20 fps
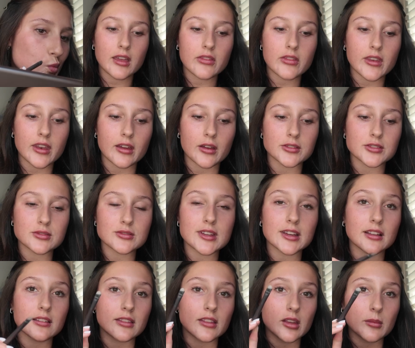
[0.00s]
Then I also
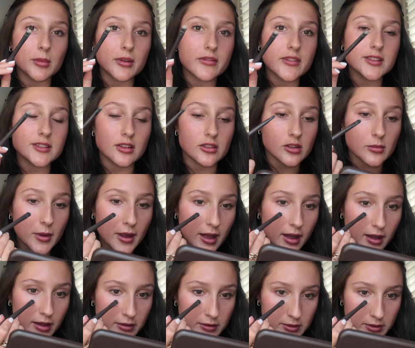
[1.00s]
take a little bit of this under my
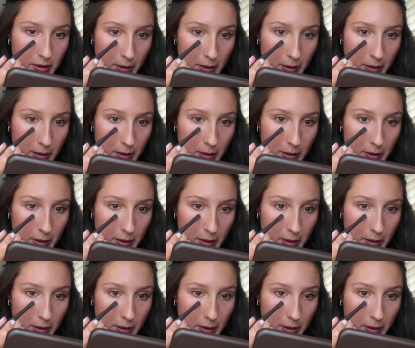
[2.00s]
eyes.